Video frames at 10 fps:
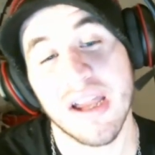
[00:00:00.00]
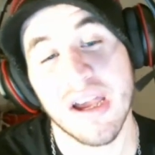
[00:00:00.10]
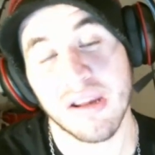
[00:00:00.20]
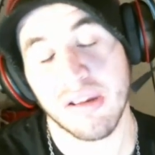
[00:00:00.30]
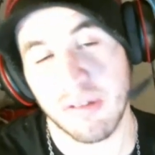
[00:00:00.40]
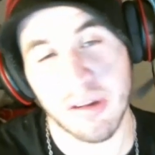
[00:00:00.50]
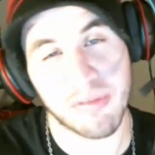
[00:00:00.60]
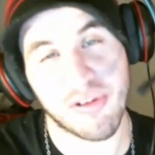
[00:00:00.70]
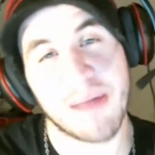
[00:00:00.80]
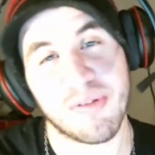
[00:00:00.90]
So
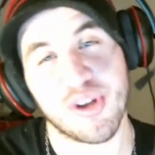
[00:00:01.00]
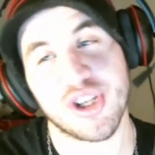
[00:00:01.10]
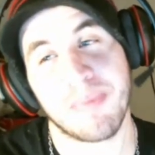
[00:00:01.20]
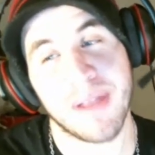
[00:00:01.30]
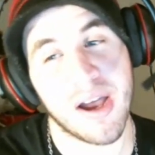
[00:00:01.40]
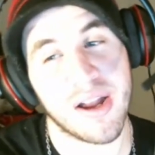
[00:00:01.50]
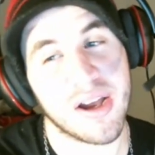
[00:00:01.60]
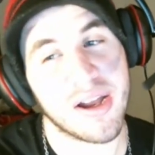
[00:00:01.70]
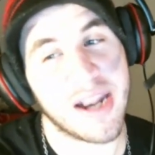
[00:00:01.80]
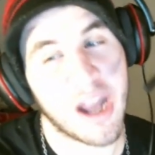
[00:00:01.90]
subscribe to Rich
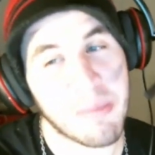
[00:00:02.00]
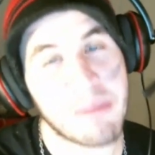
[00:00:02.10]
Piana and help